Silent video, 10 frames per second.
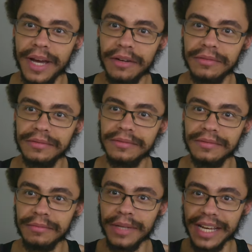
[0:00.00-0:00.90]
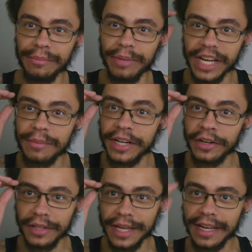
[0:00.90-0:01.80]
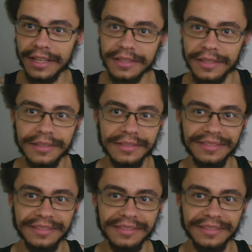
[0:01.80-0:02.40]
about being a pick me girl, I guess.